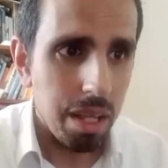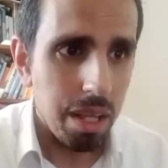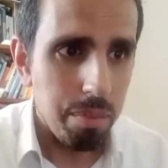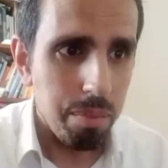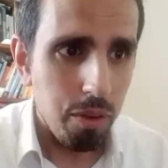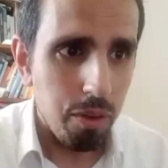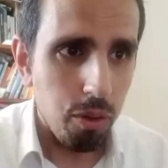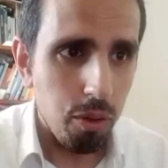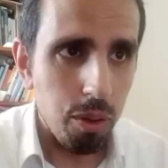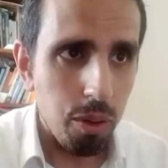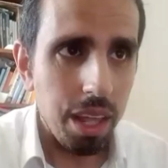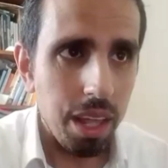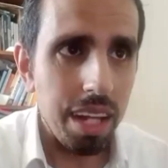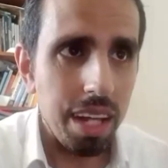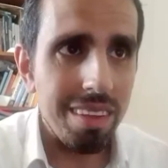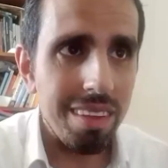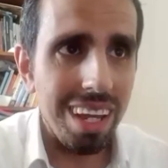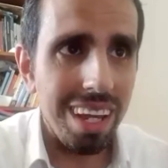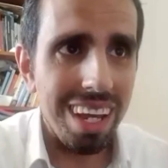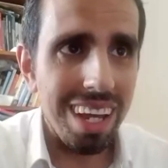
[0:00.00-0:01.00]
before
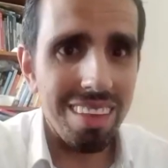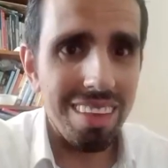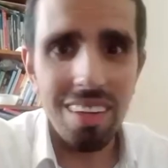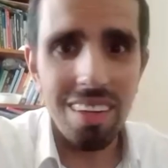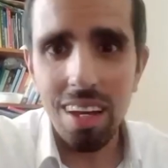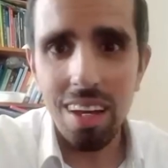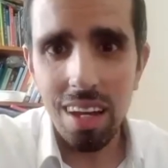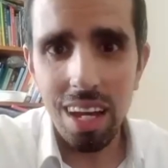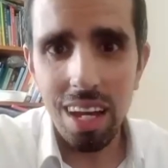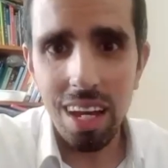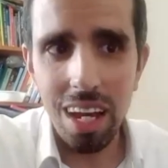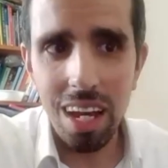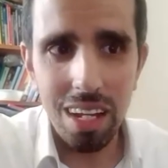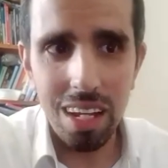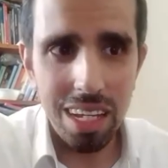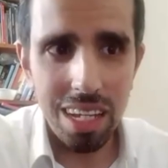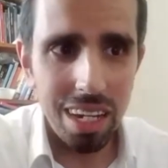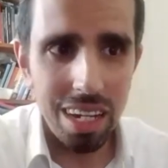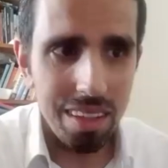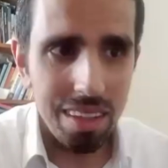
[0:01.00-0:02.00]
that at an uh,
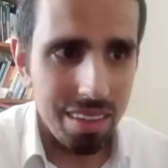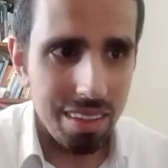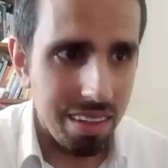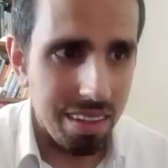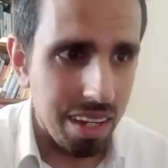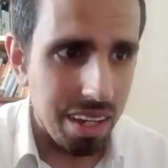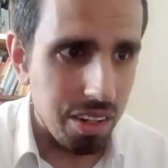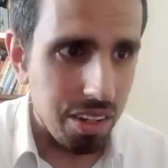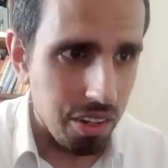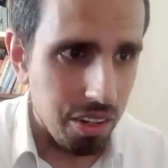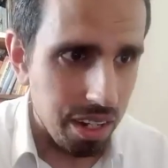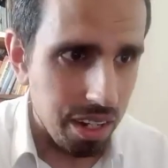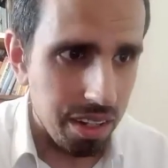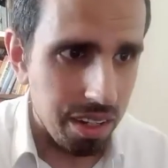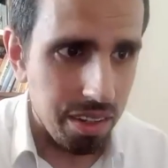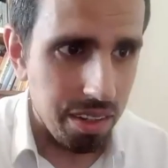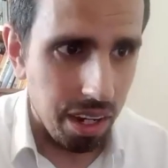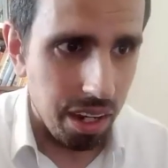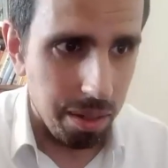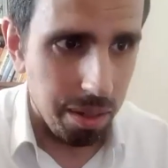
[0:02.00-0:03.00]
earlier stage in
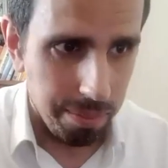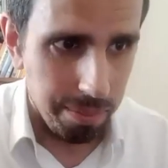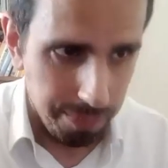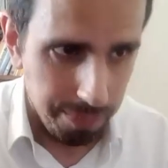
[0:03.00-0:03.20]
time.